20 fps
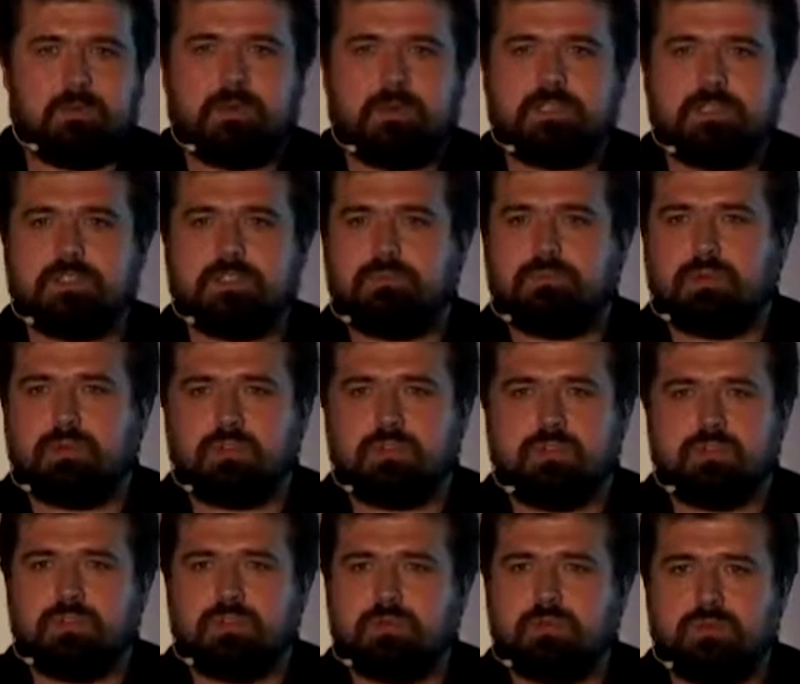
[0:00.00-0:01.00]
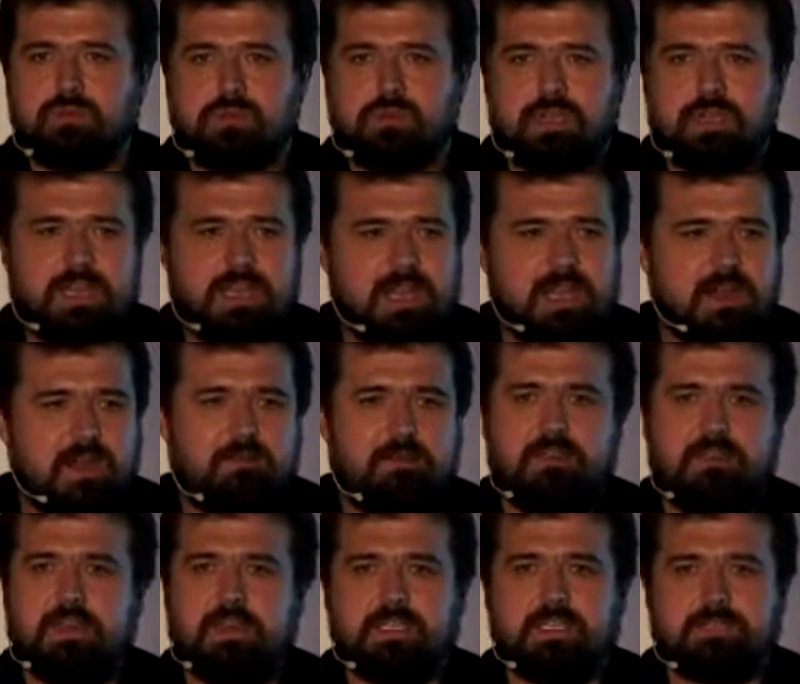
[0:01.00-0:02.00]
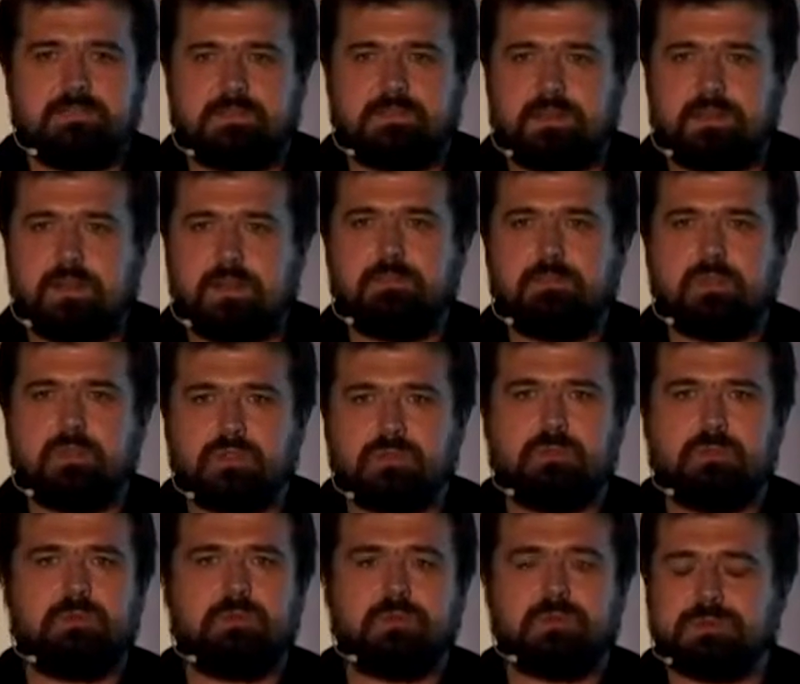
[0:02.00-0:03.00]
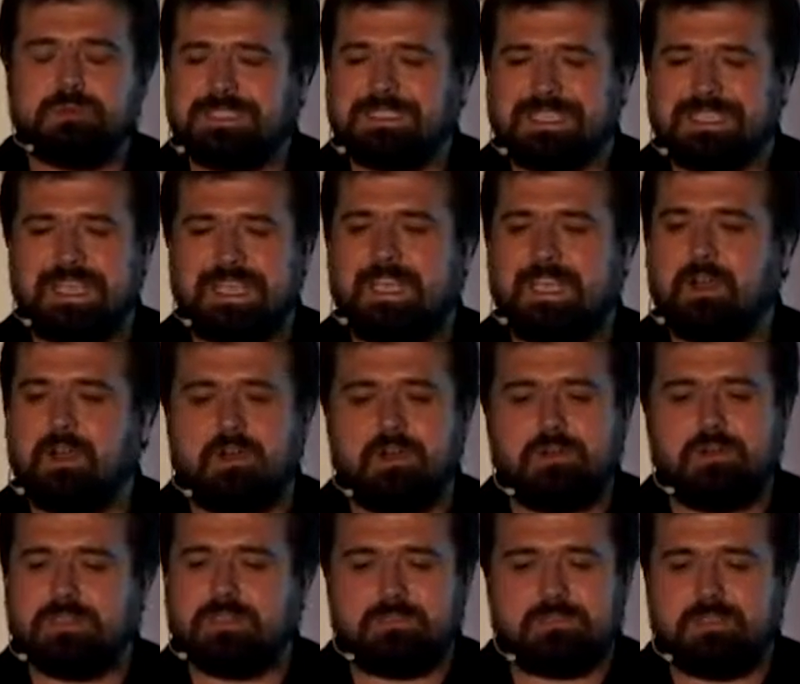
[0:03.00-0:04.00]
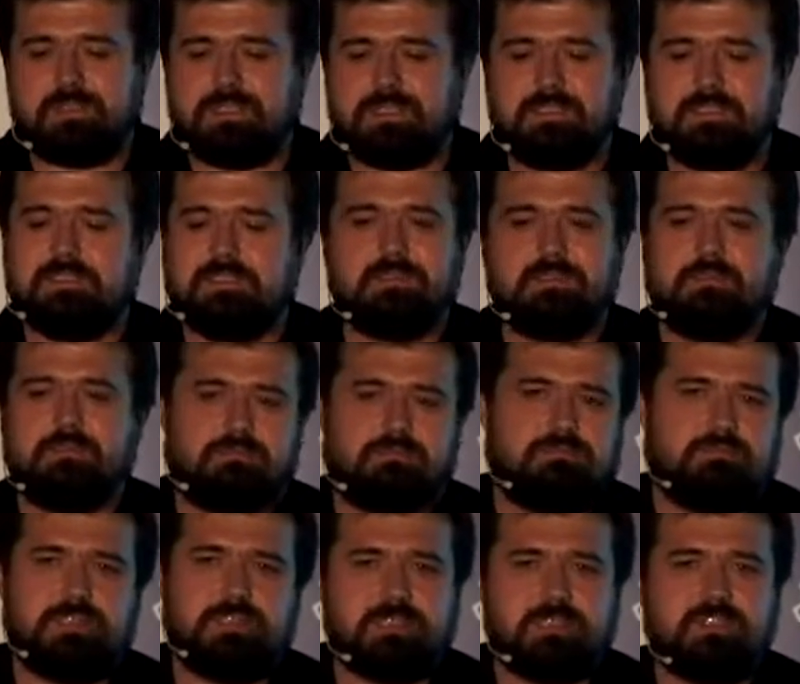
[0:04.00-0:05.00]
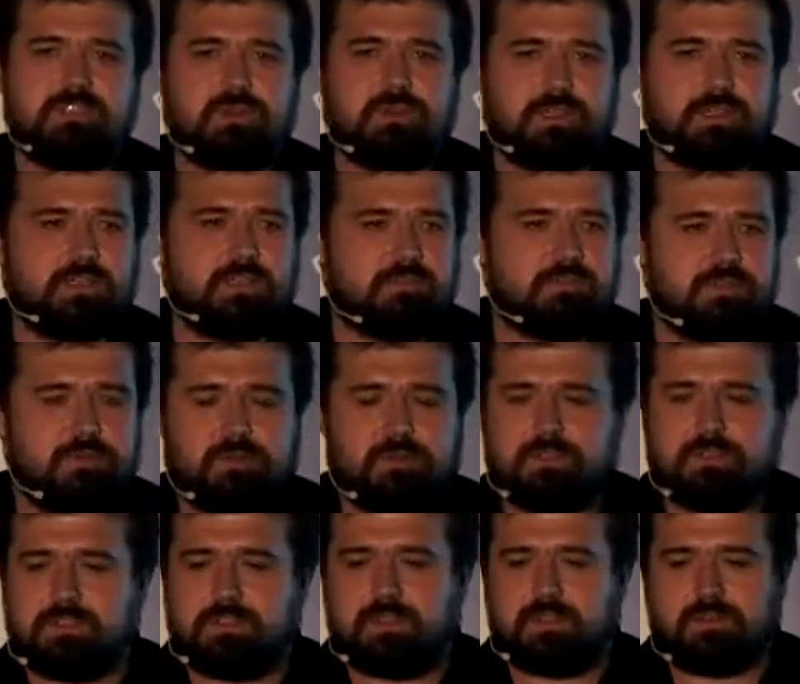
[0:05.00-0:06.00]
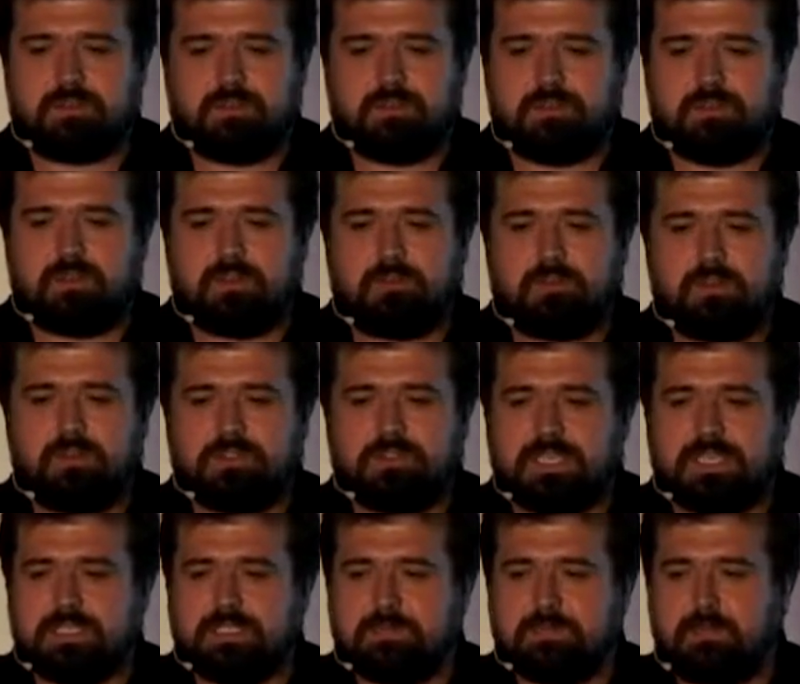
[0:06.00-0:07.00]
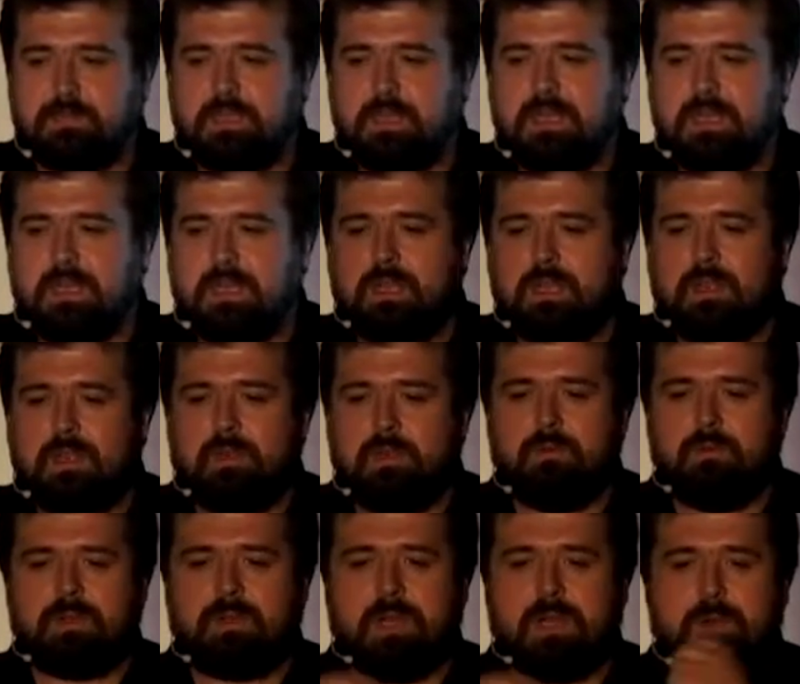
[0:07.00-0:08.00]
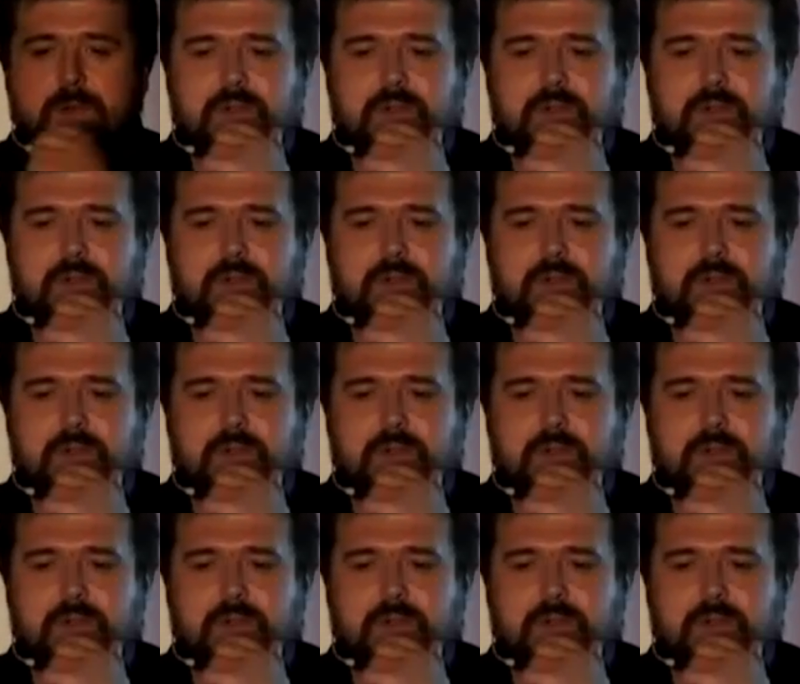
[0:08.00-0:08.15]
what it's supposed to do. Everything is fine. Most people would say, oh, this is good enough. You can start on another project. What I'm